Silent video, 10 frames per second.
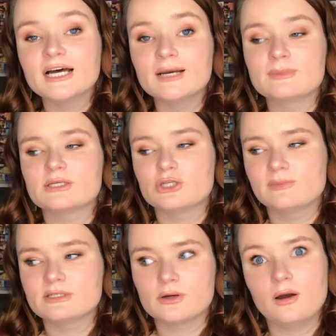because um,
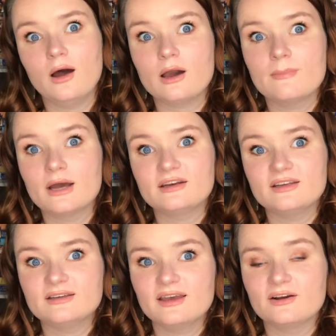humans are a hot
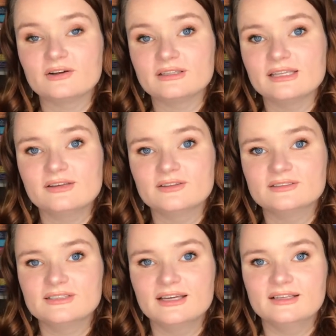commodity and are illegal
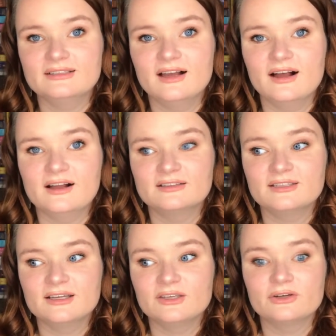in uh,
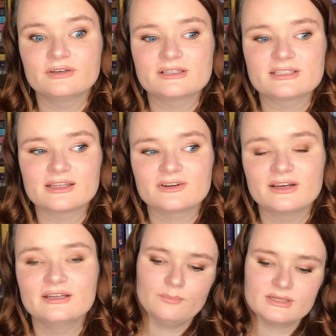the universe that they're
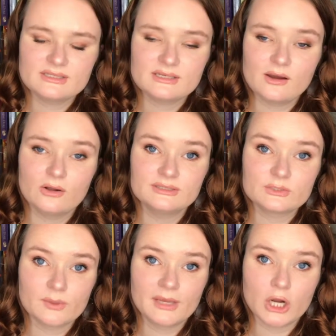in. Puts all these
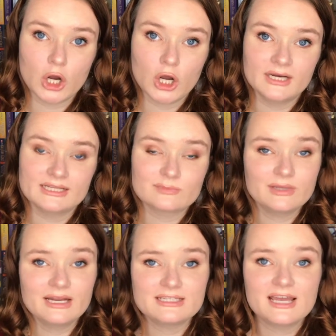women on this
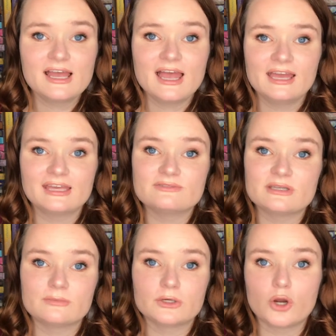planet and gives
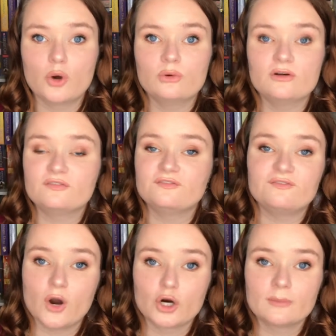them their own own
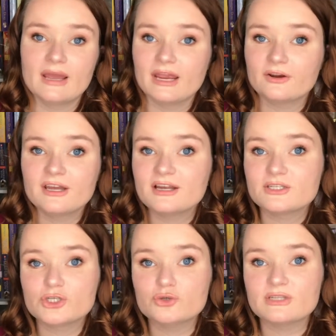farm area
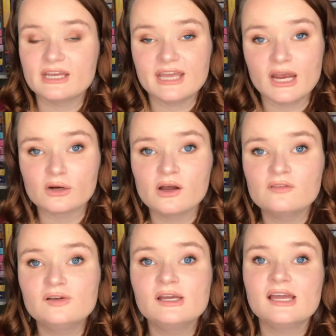to take care
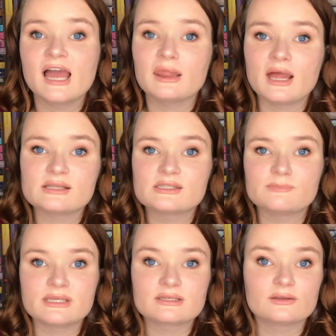of and that's
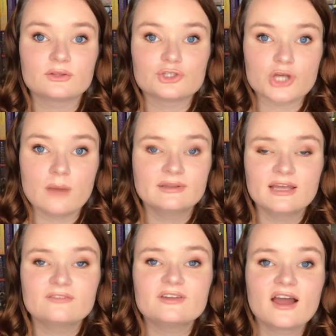basically their job in
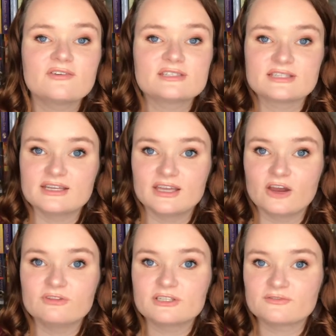life now is to take care
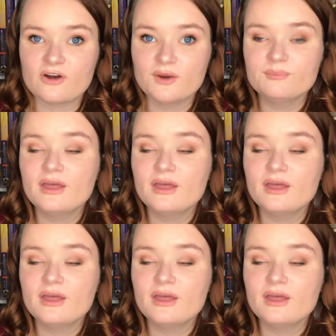of this farm